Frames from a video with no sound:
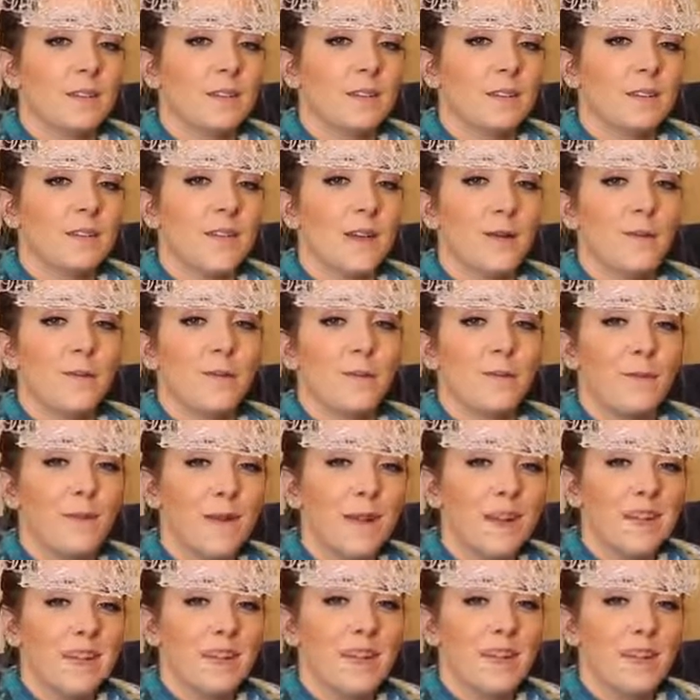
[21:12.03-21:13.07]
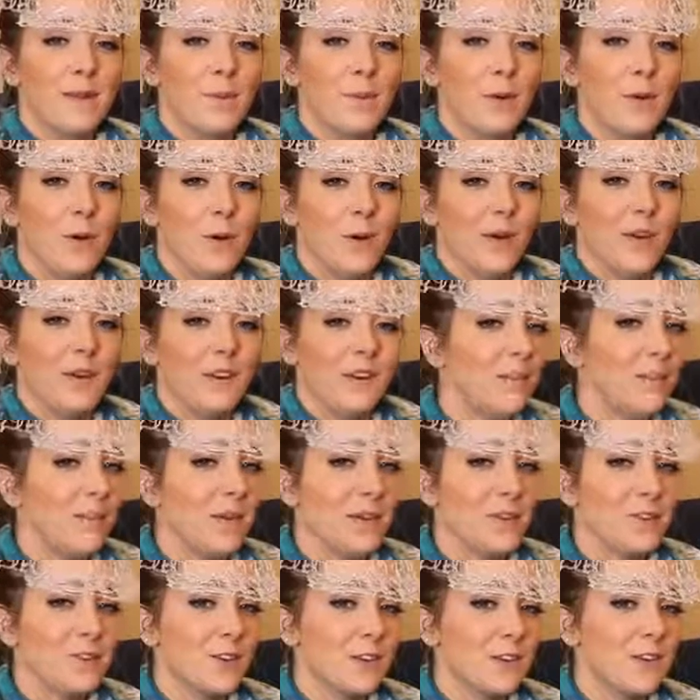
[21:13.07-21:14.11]
It's not funny anymore.
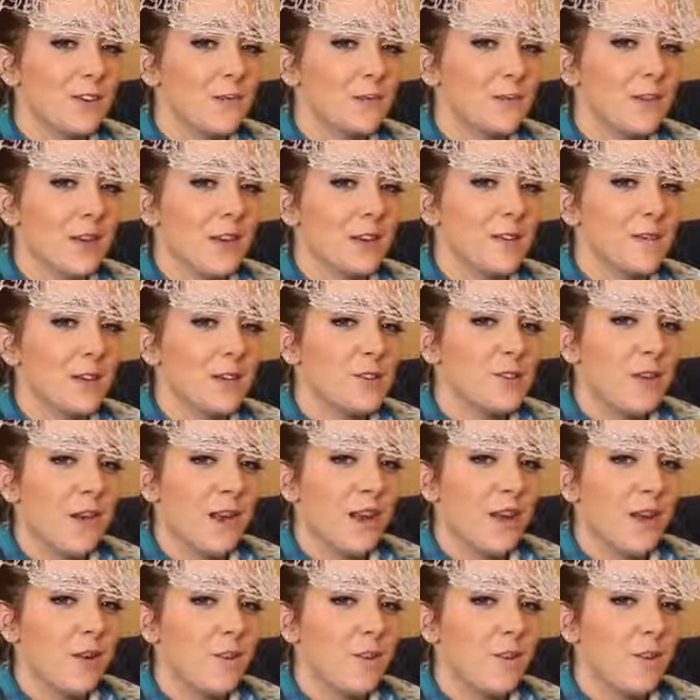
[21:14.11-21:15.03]
Make sure you subscribe to my channel.